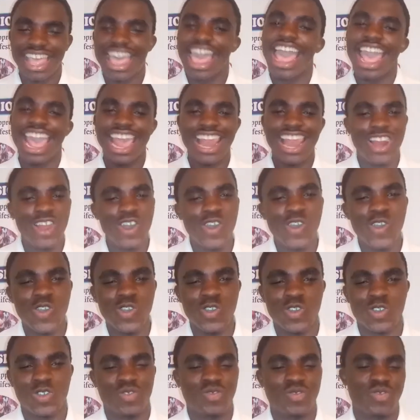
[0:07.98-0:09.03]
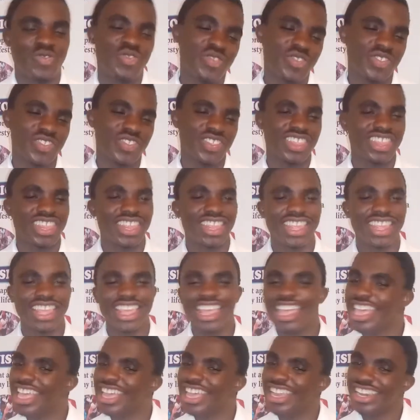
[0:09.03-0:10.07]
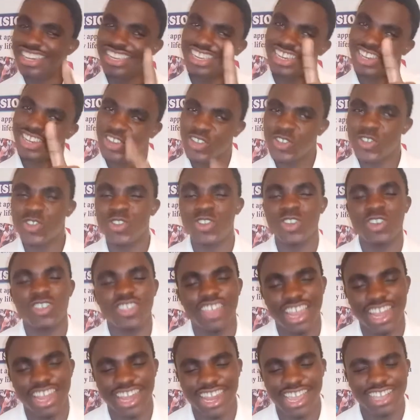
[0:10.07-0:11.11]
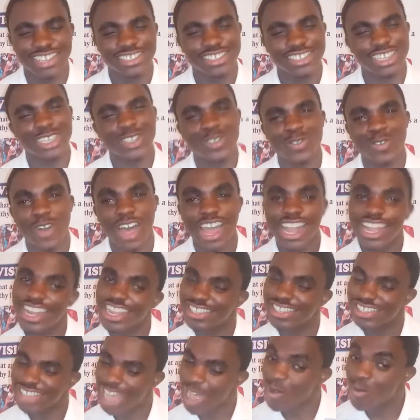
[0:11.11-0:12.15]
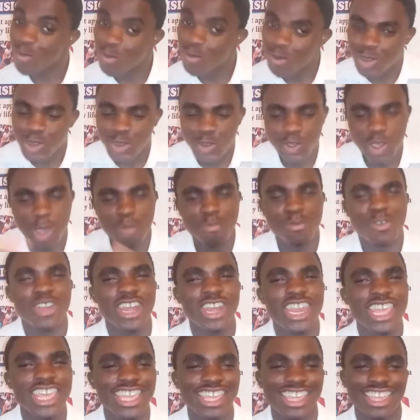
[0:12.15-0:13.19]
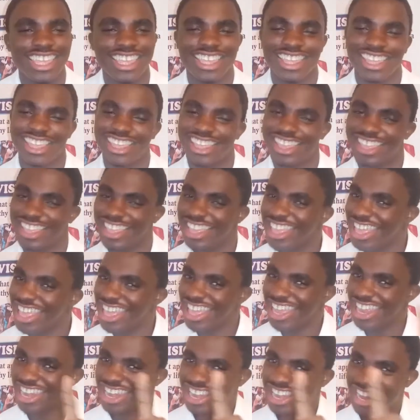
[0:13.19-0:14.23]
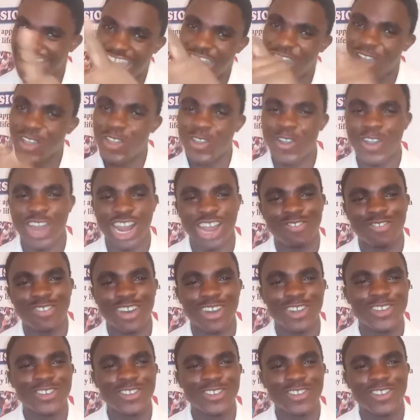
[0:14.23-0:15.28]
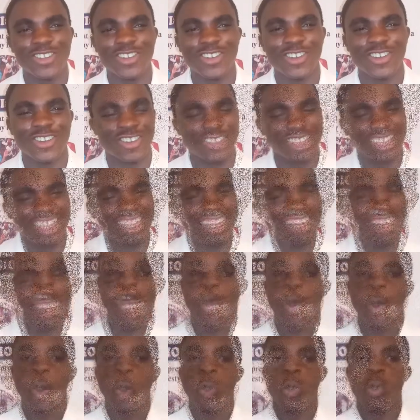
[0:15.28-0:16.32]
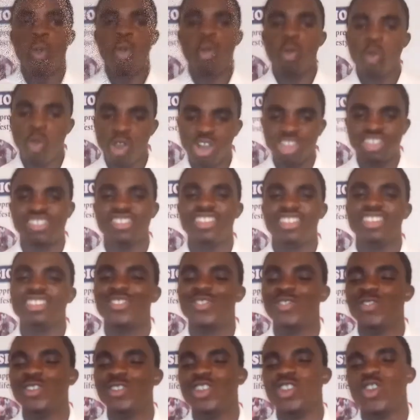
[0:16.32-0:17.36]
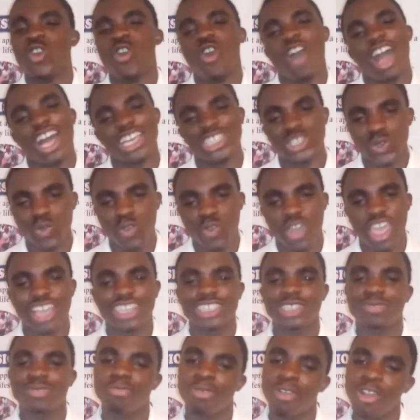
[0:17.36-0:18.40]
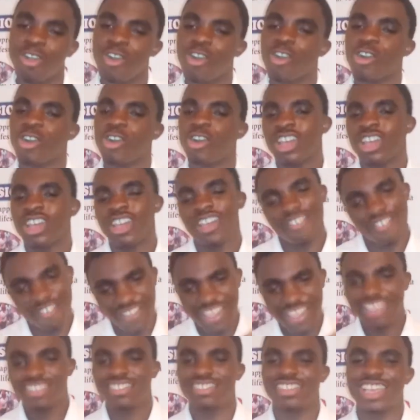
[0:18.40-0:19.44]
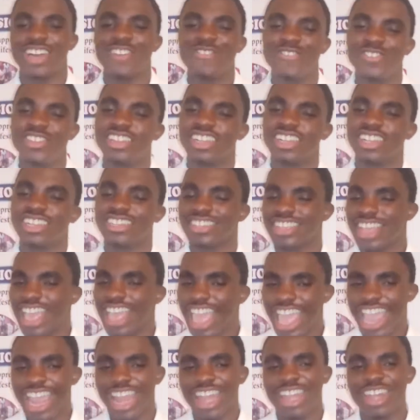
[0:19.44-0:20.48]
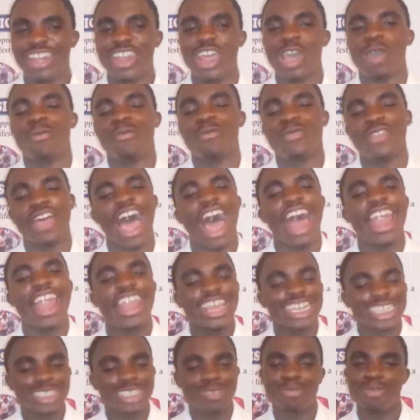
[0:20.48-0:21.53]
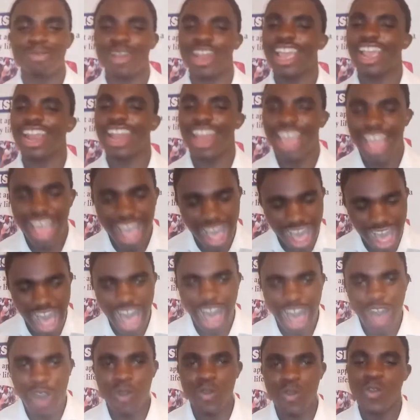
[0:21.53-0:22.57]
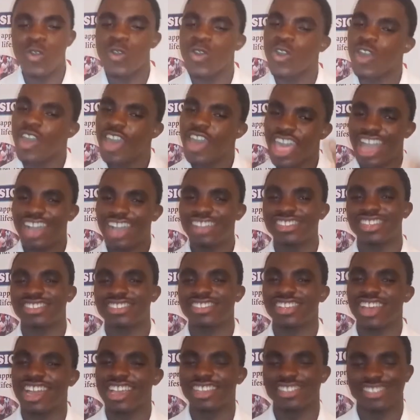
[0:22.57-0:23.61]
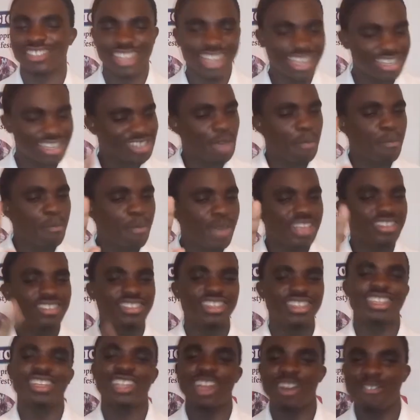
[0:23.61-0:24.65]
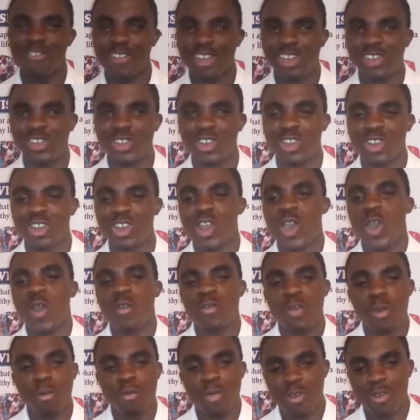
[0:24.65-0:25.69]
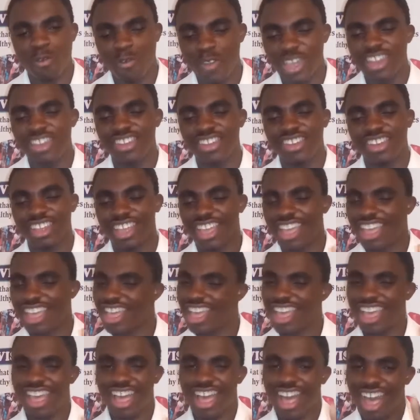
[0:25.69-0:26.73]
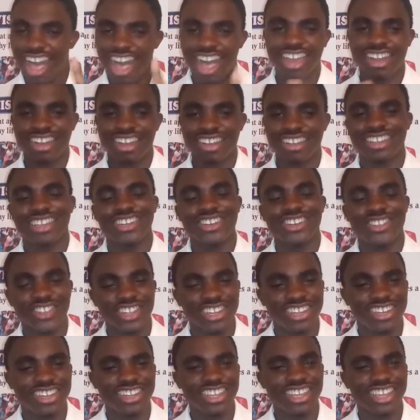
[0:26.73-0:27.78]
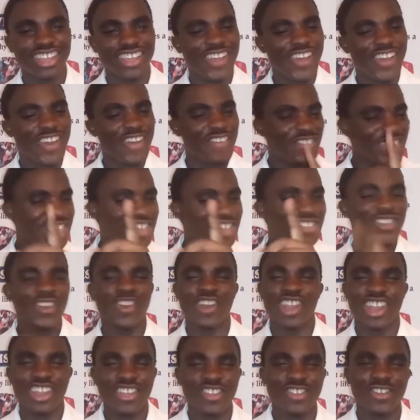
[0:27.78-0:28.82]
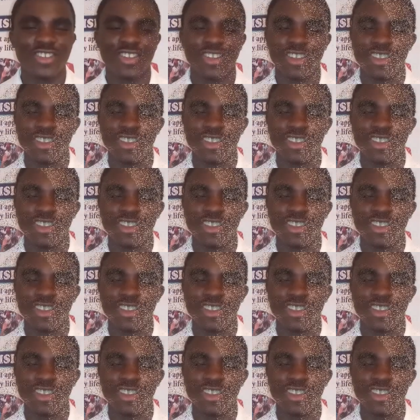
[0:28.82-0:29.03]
Hello! Did you know that excess fat is harmful to your body? Now you are about to know. watch this video as we explore this subject in depth and explain how exercise is the best intervention for preventing and treating this condition.